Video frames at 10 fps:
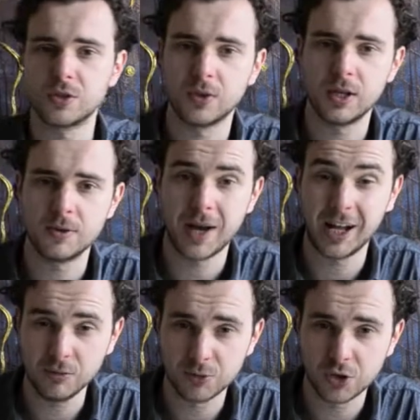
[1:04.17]
know
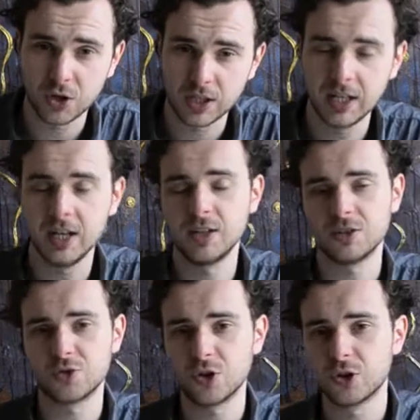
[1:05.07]
Halbtrocken.
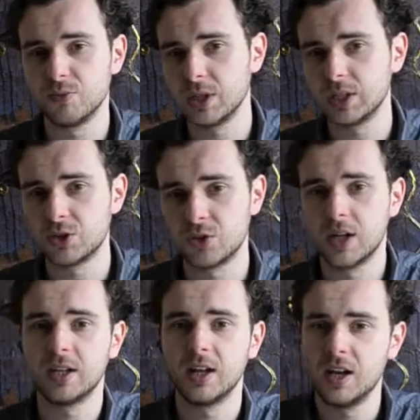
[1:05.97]
So Trocken being
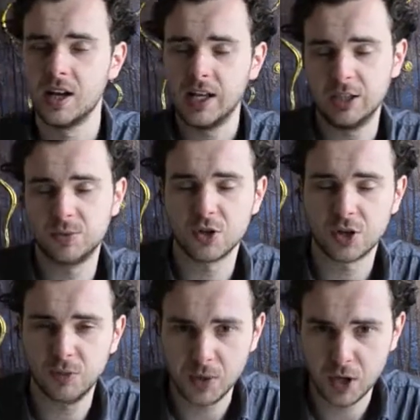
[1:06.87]
dry,
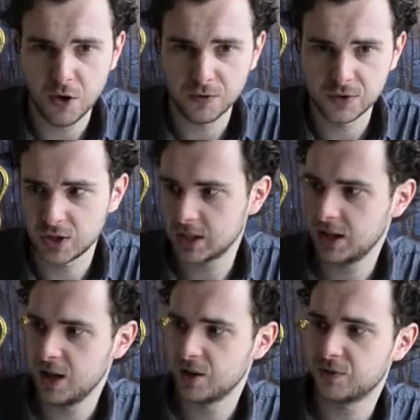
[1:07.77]
Halbtrocken being
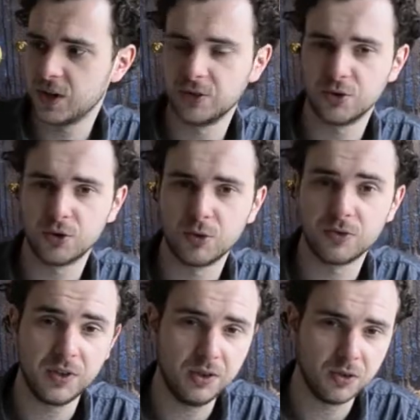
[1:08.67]
off-dry. Feinherb
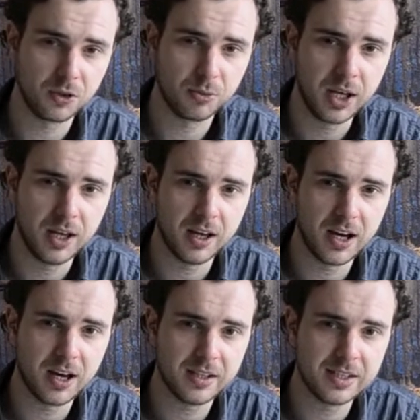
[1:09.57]
or Feinherb
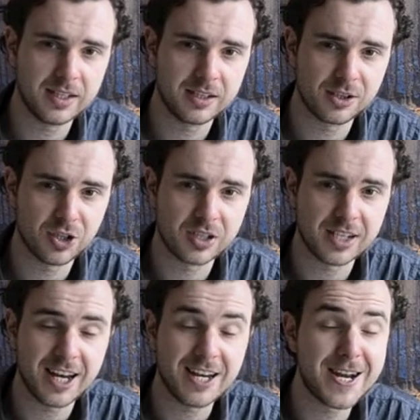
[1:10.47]
is
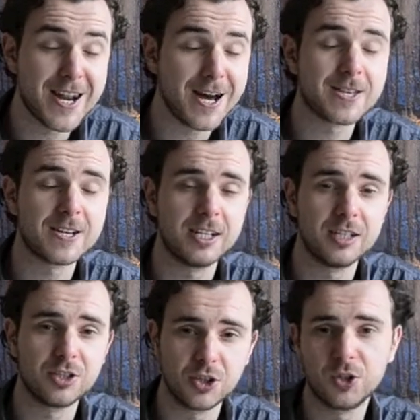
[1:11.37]
just another
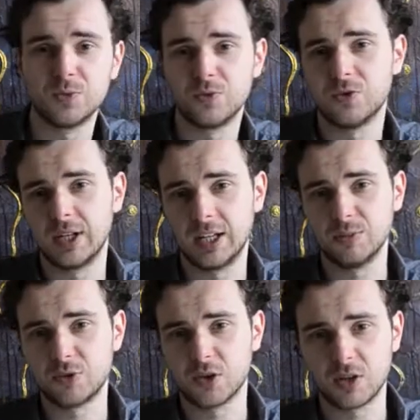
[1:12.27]
term for
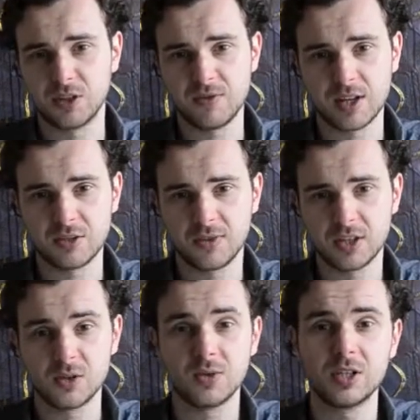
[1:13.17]
Halbtrocken,
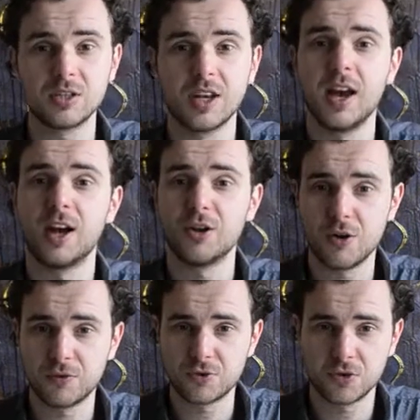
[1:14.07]
effectively. So it is an
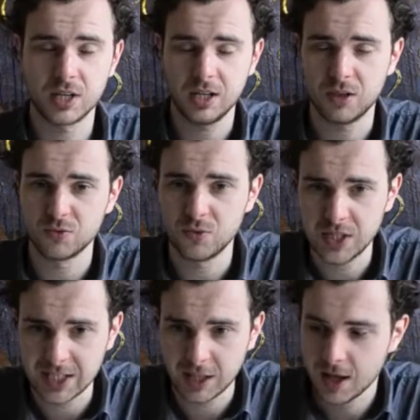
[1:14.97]
off-dry
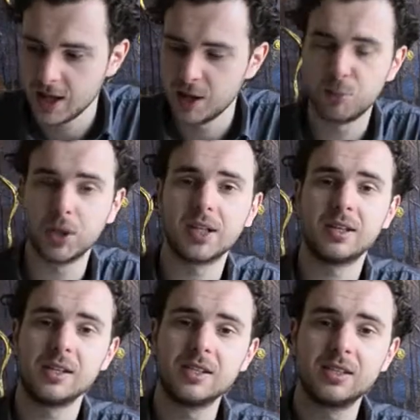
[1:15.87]
Riesling, but
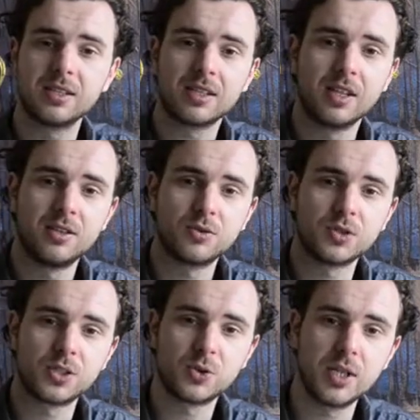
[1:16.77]
it isn't
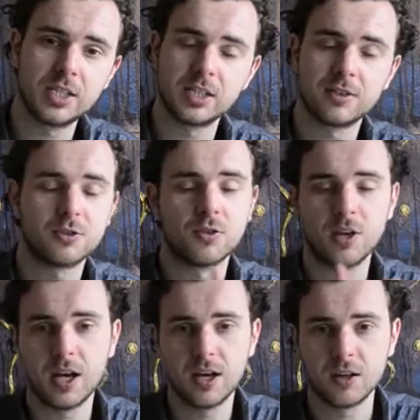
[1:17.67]
sort of sweet enough
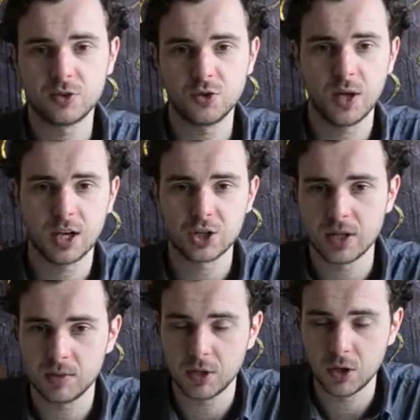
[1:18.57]
to
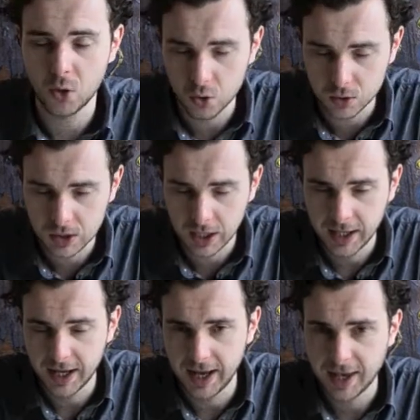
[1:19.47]
actually be called
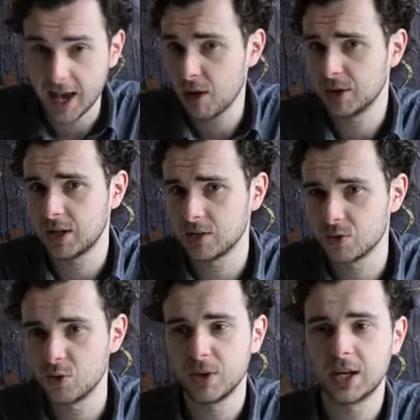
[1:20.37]
a
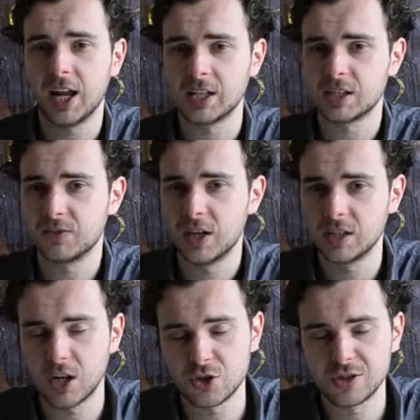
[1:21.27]
cabinet, or be
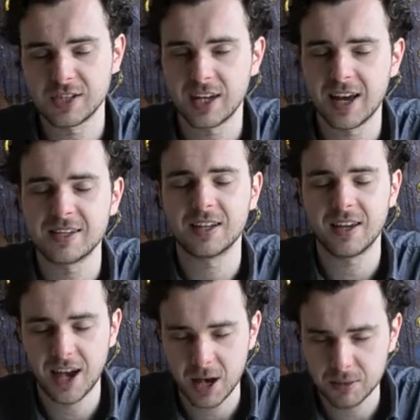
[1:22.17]
classified, I should say, as a
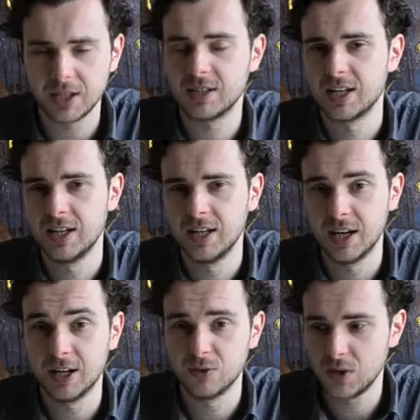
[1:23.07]
cabinet
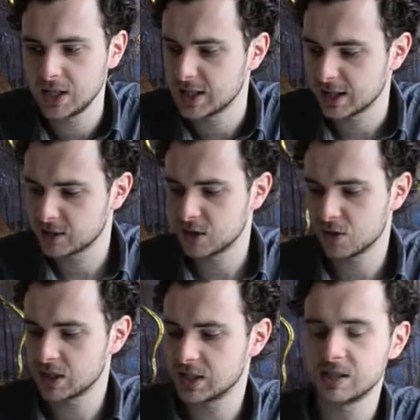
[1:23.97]
Riesling. So
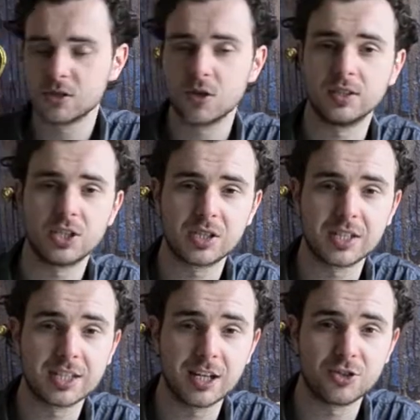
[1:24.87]
this has got
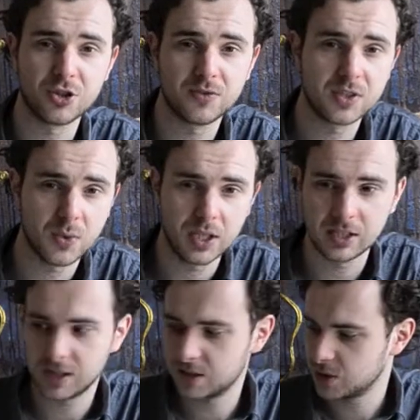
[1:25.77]
just a touch of
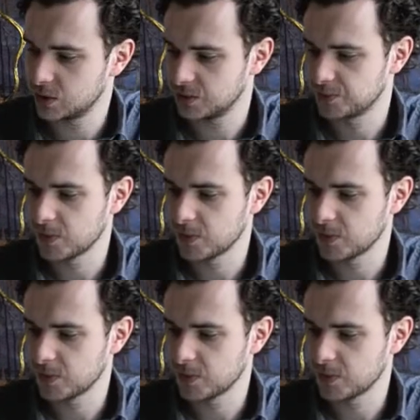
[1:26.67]
sweetness there to it.